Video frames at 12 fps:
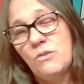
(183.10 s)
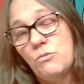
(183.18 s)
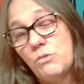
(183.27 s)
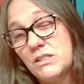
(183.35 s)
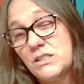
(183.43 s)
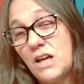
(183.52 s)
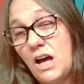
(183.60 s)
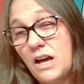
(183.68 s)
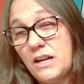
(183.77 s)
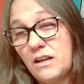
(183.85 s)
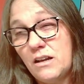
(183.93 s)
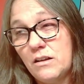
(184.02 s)
was
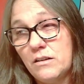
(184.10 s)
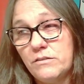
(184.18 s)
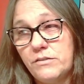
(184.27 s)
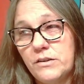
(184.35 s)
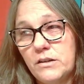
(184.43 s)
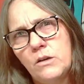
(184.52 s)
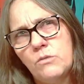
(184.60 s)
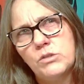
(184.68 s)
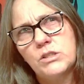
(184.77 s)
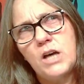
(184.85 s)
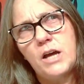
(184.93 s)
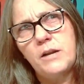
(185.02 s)
kind of
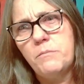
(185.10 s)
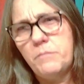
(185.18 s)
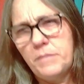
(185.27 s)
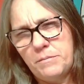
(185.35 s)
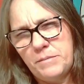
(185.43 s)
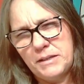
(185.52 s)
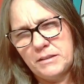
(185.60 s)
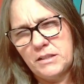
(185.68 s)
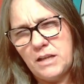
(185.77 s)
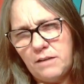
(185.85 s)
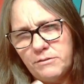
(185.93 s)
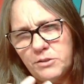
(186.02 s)
mimicked
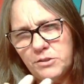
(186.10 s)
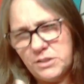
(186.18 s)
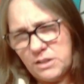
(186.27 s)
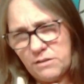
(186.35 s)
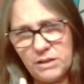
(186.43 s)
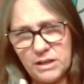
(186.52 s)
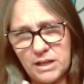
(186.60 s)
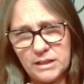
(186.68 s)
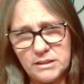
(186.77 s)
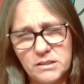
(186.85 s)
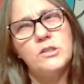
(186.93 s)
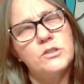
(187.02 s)
after Stevie Nicks.